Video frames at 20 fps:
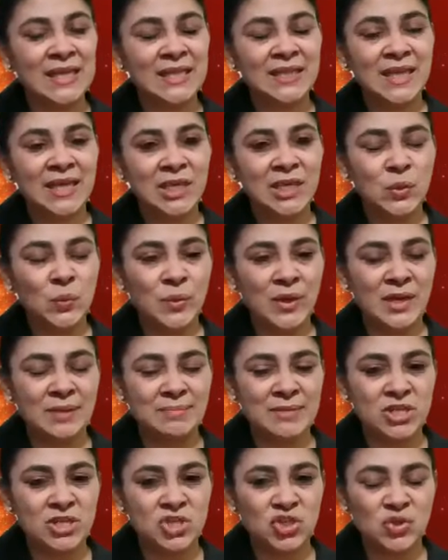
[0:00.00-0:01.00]
Thank you very
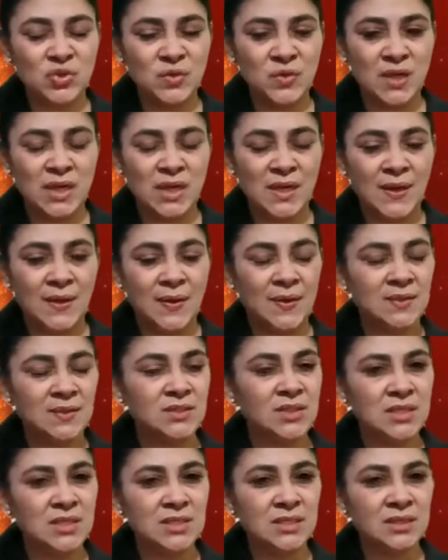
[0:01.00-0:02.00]
much.
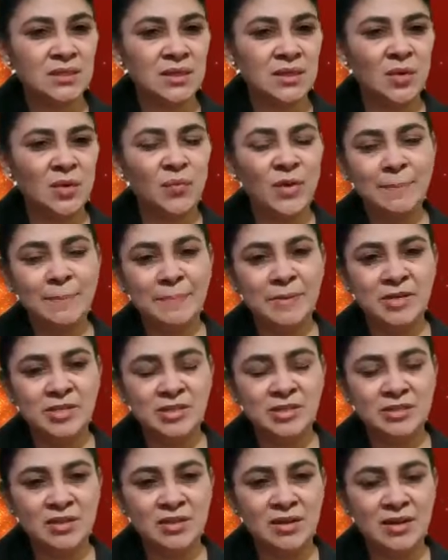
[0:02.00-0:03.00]
Dear sir, a very
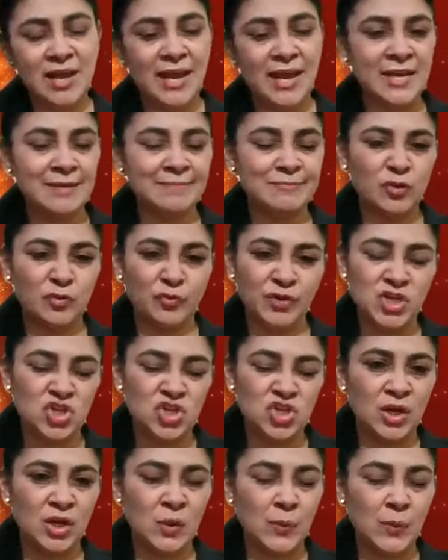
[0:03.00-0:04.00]
personal and
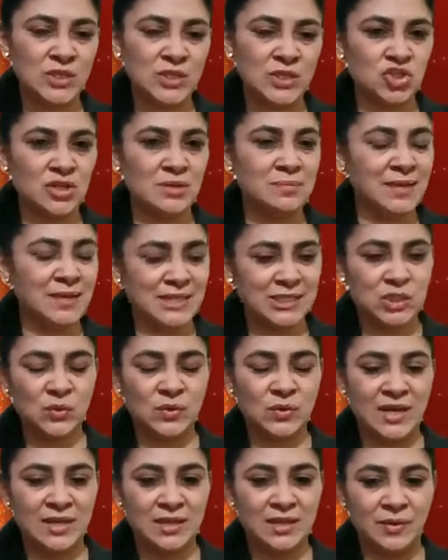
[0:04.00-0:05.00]
professional question mixed
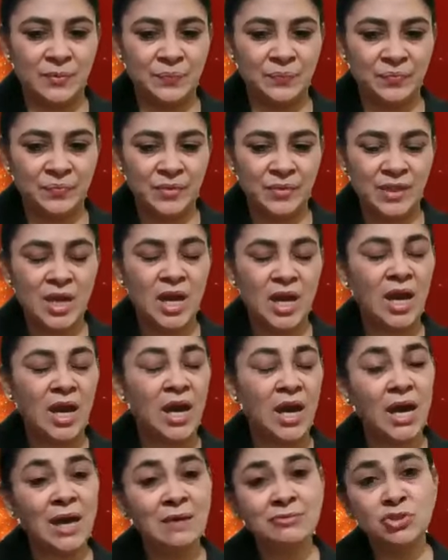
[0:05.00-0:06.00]
together.
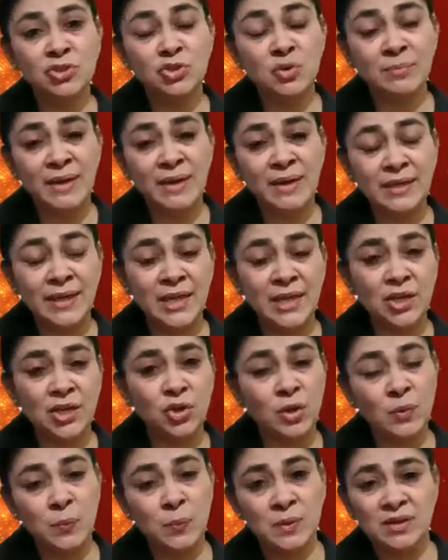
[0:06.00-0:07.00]
How do you maintain
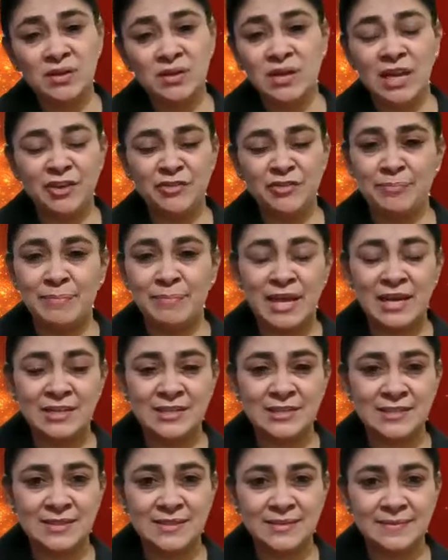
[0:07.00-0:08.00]
your work-life
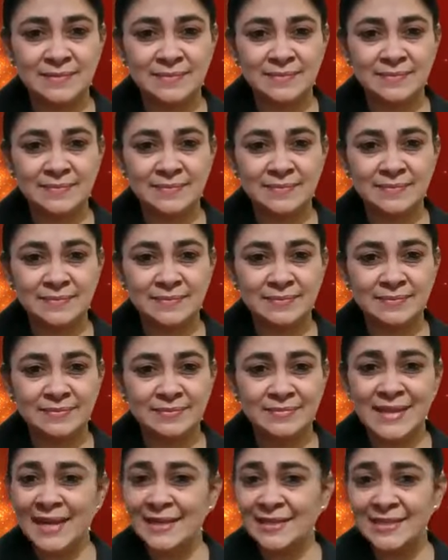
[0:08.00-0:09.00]
balance?
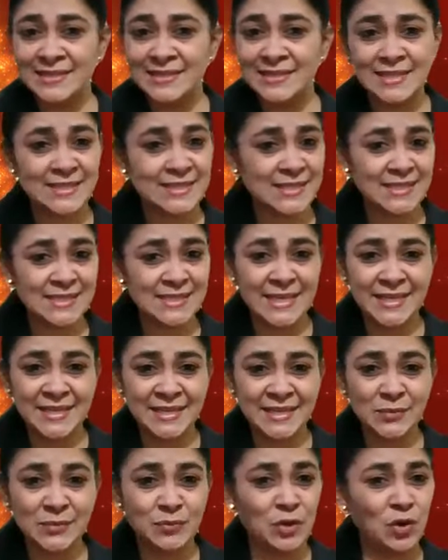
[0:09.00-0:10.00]
That is a secret.
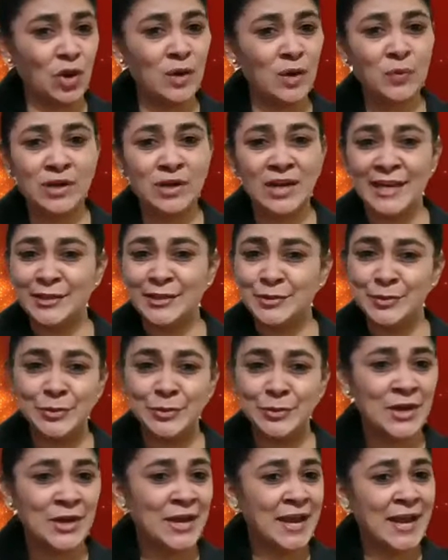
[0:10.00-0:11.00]
Yes. We all would like to
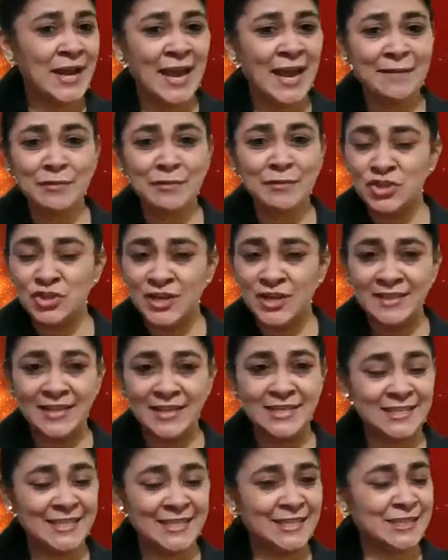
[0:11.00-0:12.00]
have you share
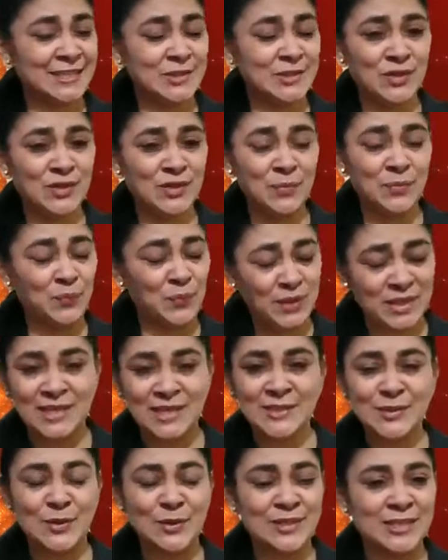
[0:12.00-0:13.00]
that secret today with
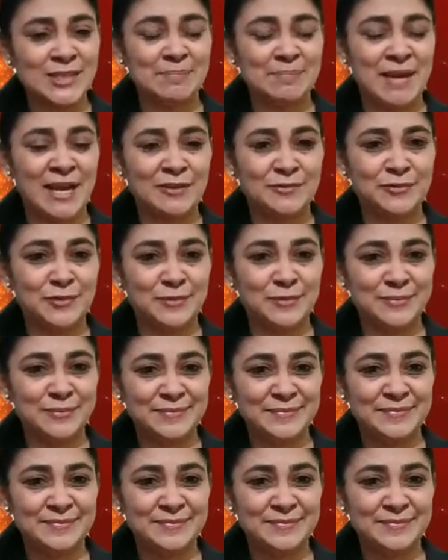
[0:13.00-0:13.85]
us on this platform.